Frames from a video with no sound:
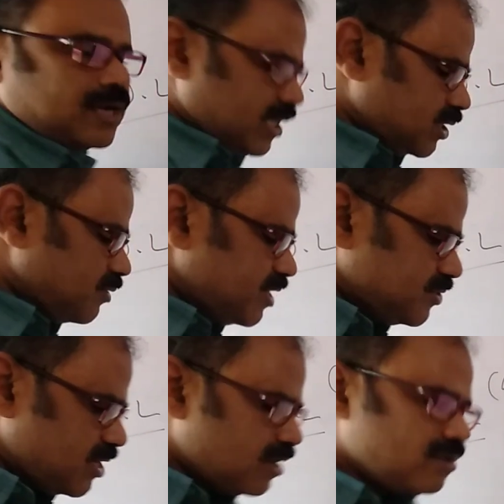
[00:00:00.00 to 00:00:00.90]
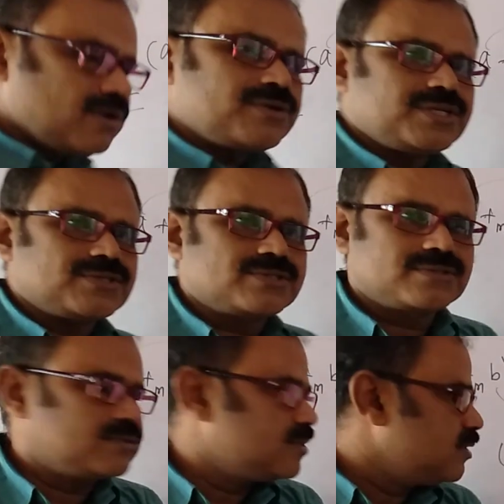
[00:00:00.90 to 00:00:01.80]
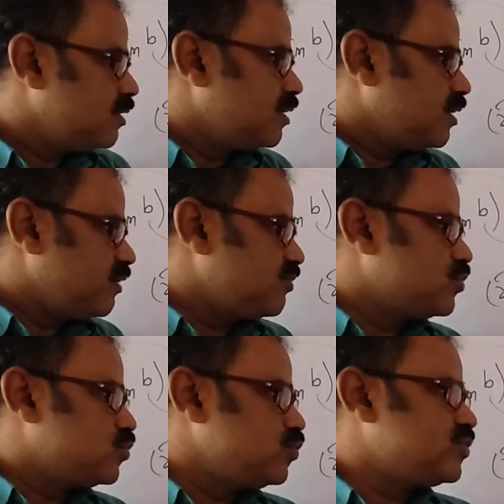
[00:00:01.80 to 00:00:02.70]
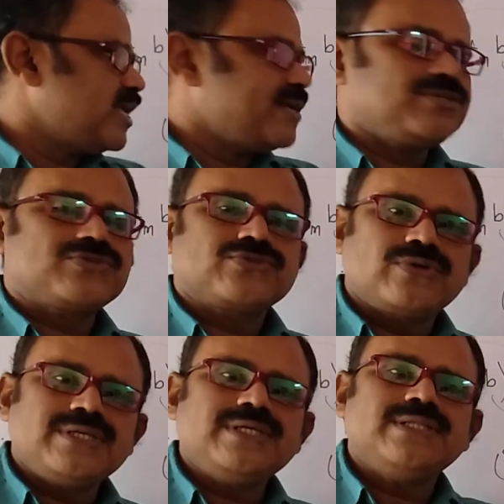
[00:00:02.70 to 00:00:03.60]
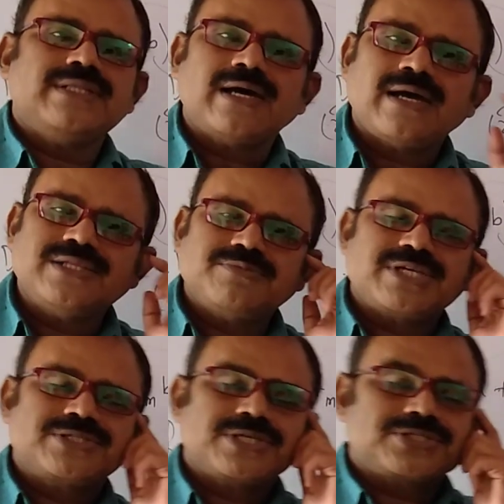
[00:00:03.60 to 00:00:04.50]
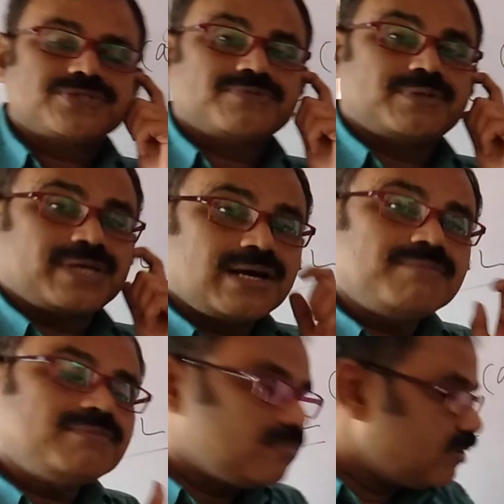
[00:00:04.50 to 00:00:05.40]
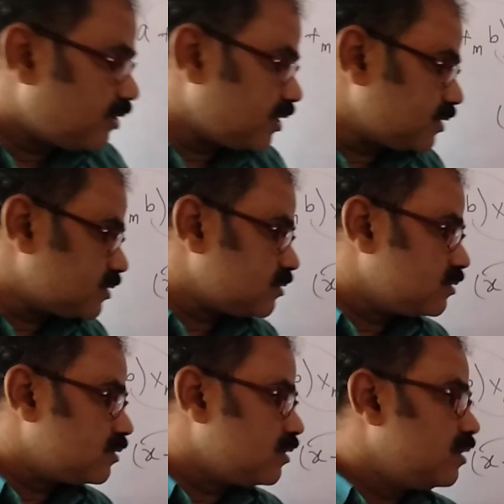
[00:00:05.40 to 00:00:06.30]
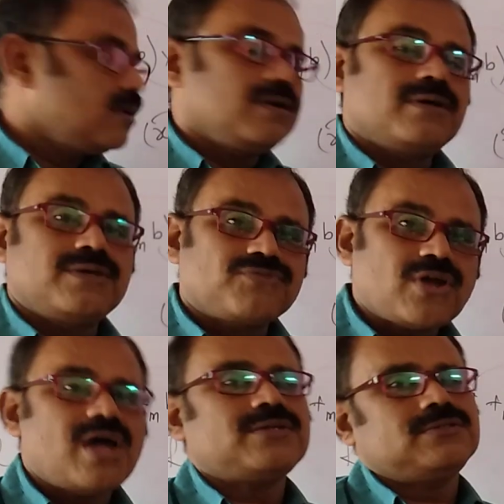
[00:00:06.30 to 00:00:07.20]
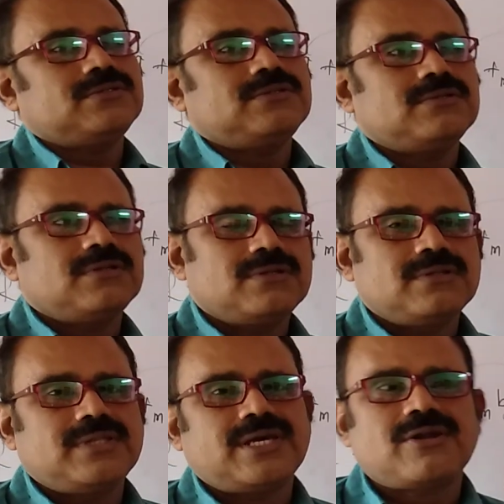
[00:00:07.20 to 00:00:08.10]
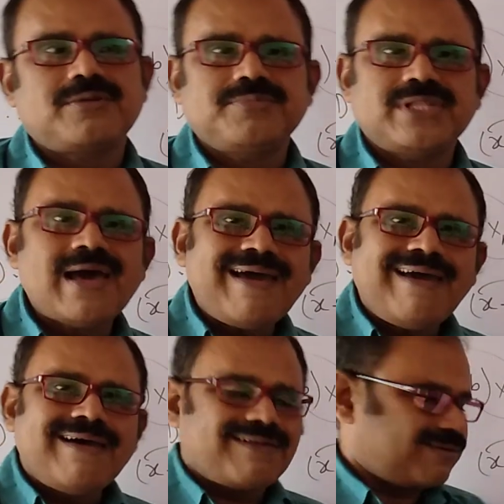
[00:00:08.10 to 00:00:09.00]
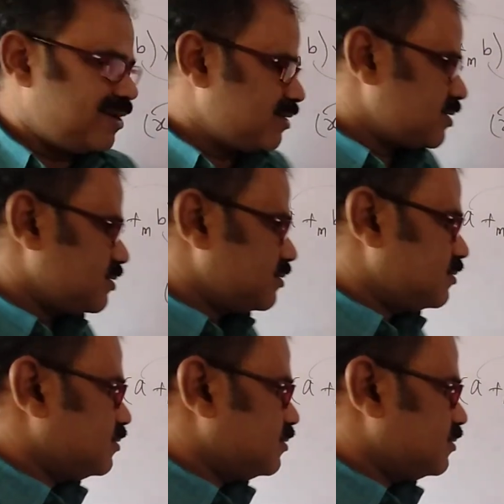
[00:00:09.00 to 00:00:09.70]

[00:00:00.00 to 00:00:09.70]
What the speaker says: Otherwise, they are not rings. If you choose like this only, the algebra structures will become rings. If not, they cannot be the rings.